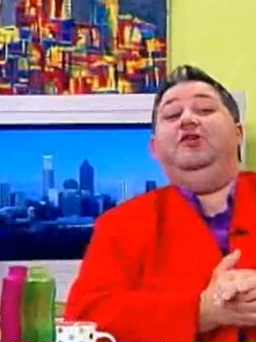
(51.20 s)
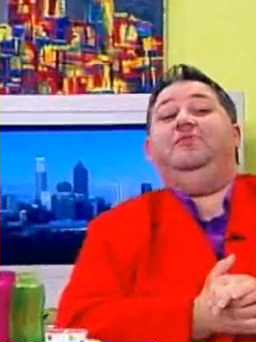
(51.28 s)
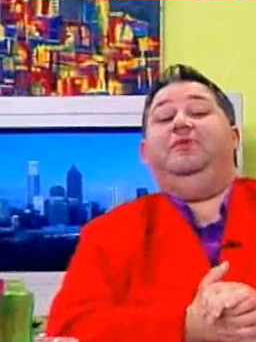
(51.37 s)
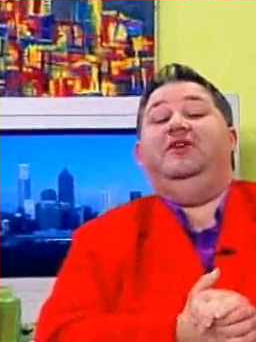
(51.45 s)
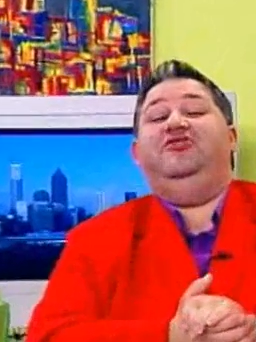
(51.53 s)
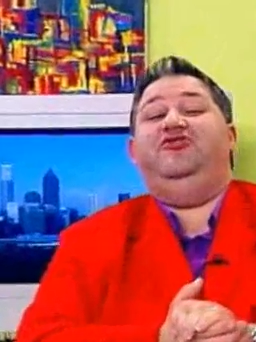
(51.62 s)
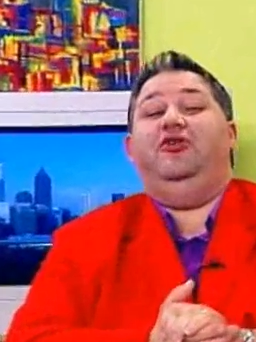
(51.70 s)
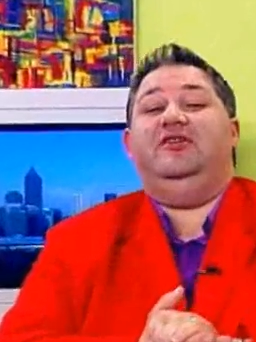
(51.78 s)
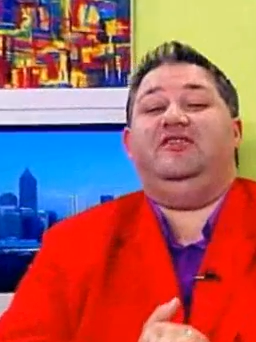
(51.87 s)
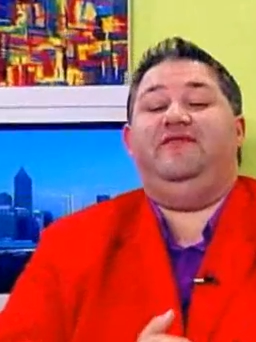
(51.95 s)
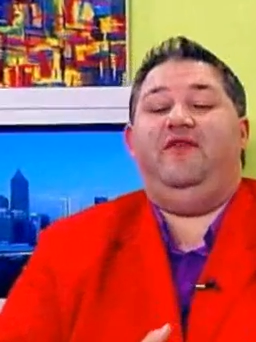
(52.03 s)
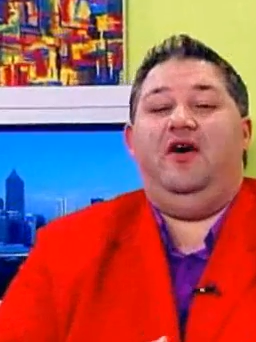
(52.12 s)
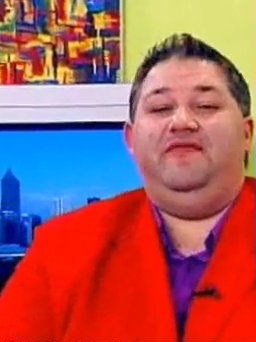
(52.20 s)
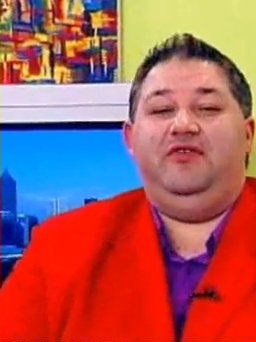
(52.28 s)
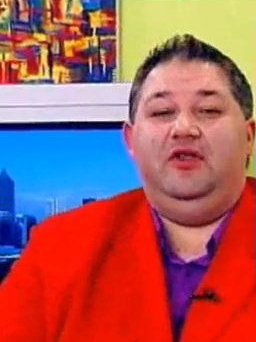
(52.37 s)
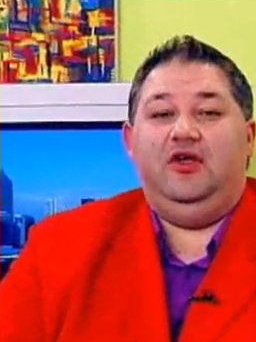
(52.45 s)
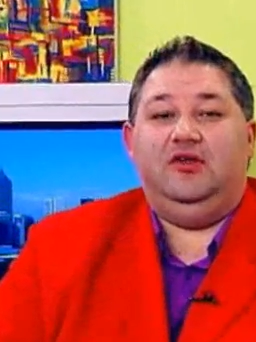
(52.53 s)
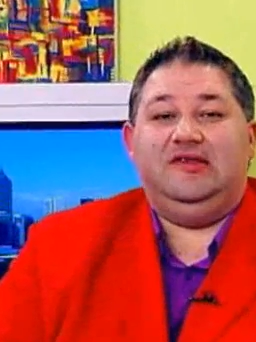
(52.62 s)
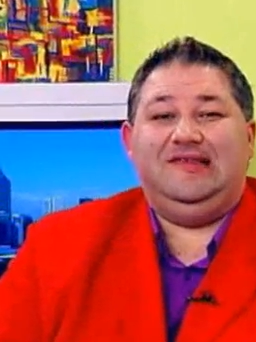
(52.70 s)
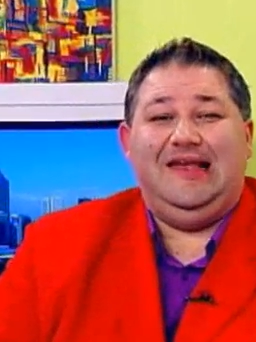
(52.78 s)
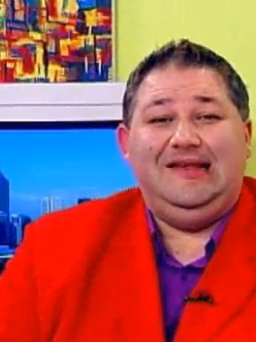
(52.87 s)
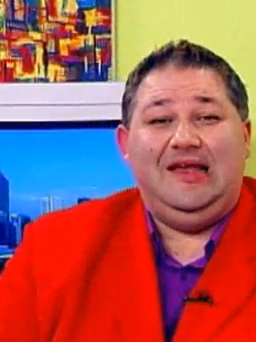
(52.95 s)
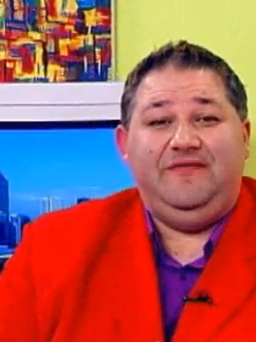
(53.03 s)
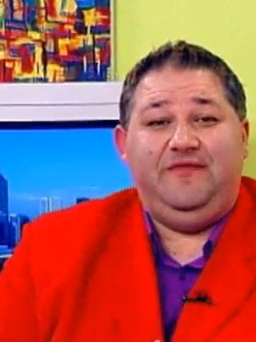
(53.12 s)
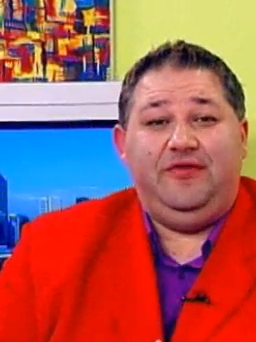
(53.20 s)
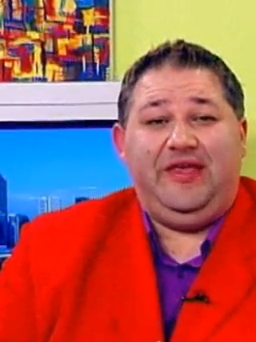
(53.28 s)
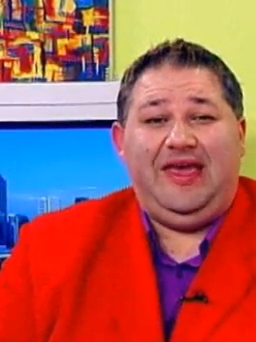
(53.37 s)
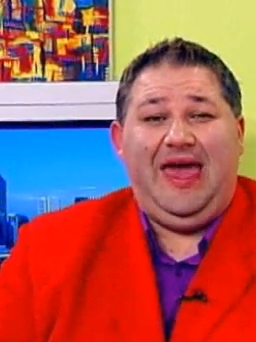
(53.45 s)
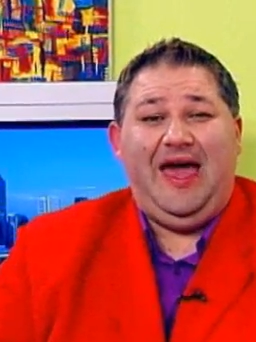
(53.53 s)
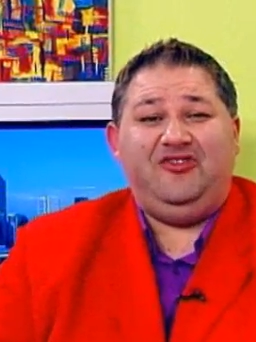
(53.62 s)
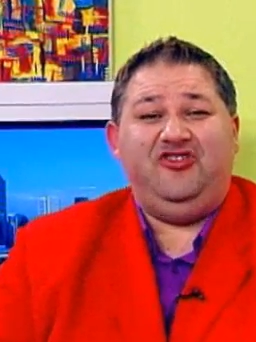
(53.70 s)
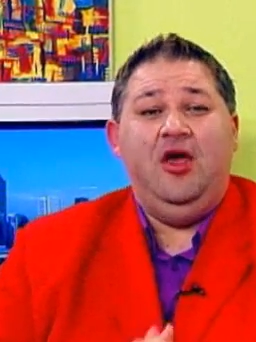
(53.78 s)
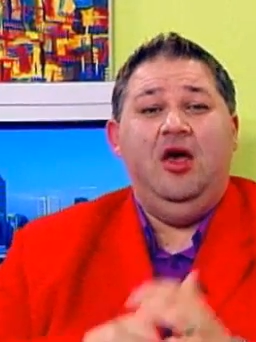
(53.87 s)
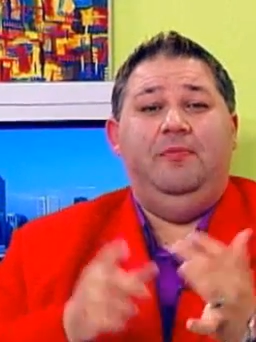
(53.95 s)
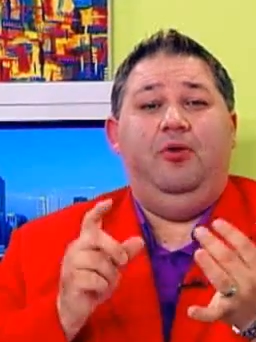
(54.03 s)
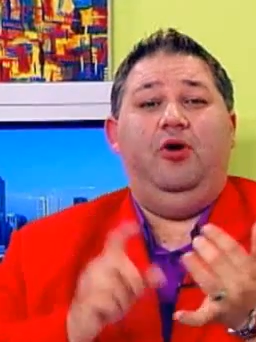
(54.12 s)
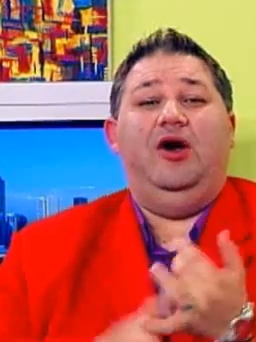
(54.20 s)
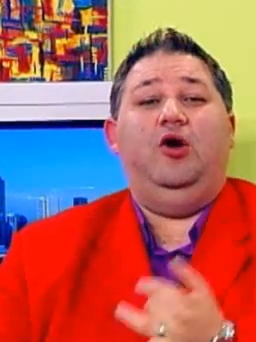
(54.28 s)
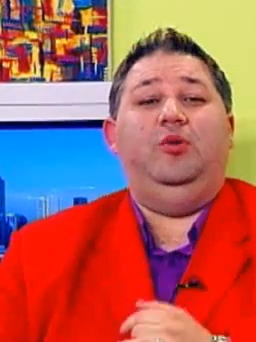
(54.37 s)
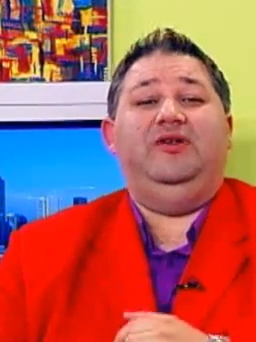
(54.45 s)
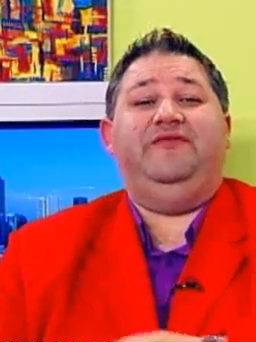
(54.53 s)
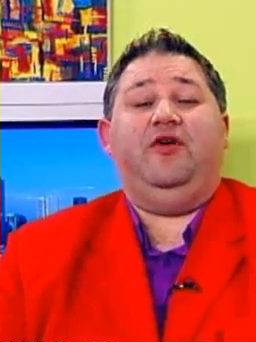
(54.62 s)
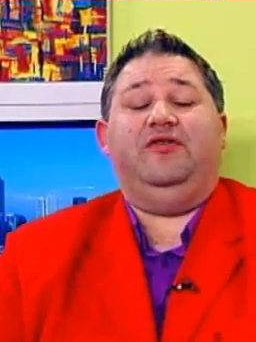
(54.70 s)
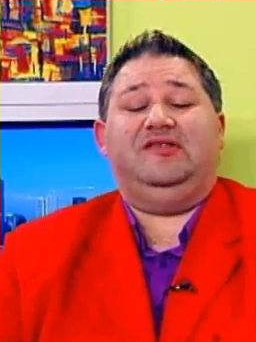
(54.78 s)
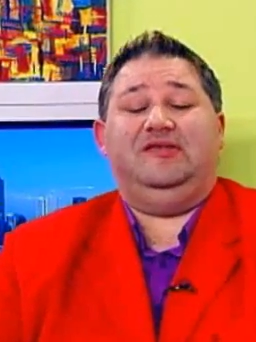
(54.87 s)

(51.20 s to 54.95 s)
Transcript: Perth. Please join us at 5.30 on Sunday for The Couch. Paul Elwin have got...